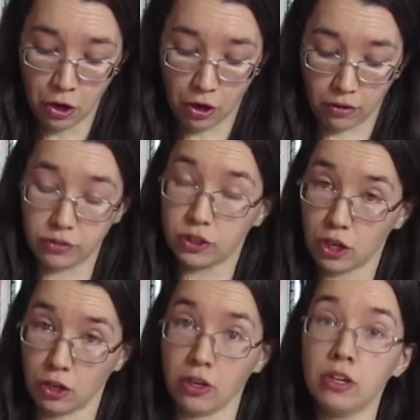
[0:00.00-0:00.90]
of
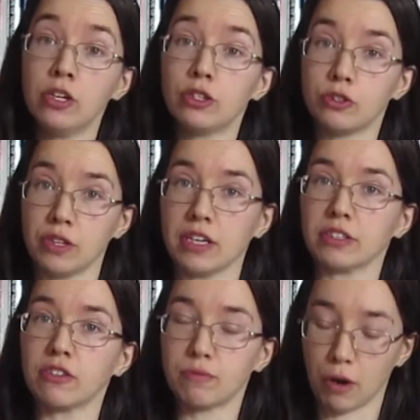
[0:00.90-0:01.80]
scholar to that
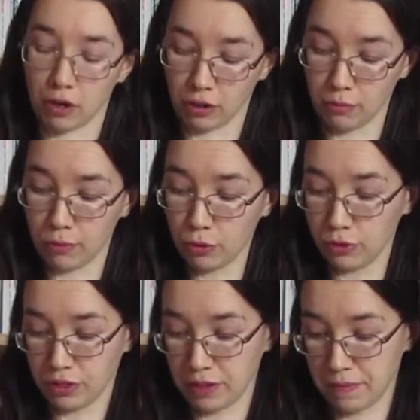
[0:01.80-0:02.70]
of parlour boarder.